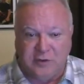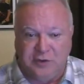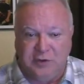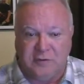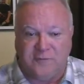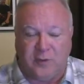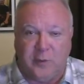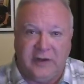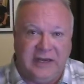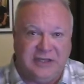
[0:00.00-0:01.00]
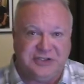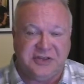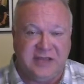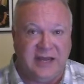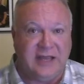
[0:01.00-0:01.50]
used for a religious
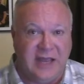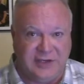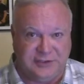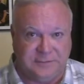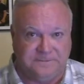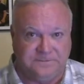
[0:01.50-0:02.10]
dedication